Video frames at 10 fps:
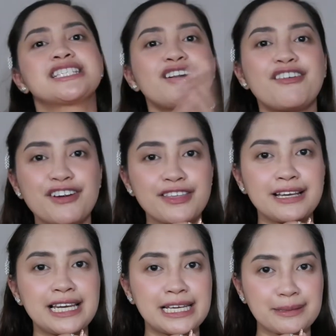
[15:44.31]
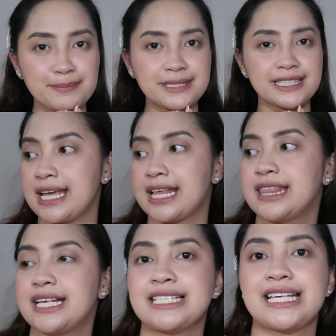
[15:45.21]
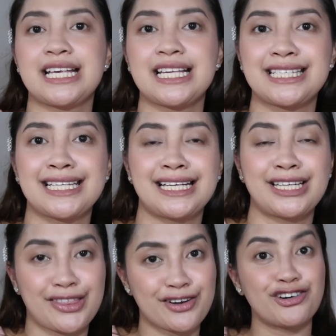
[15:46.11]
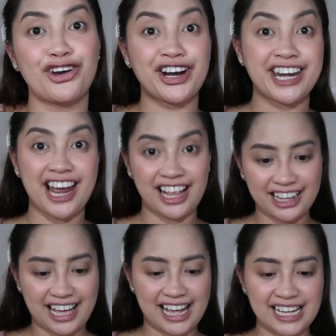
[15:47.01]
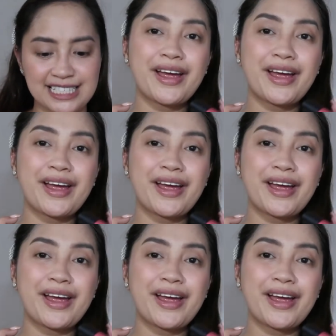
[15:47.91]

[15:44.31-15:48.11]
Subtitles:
So, for the lips, and this is the another L'Oreal, guys.